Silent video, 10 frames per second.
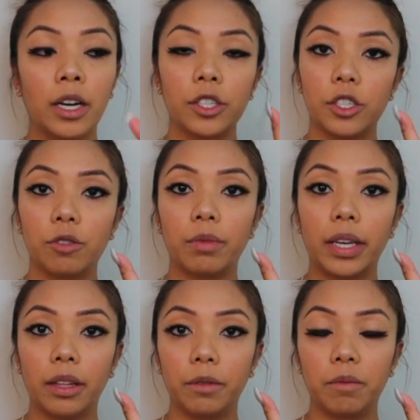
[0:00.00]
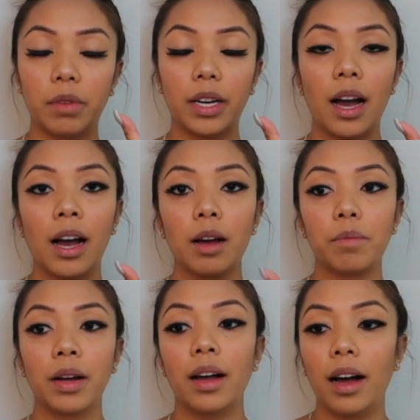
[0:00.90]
not just regular from a cup.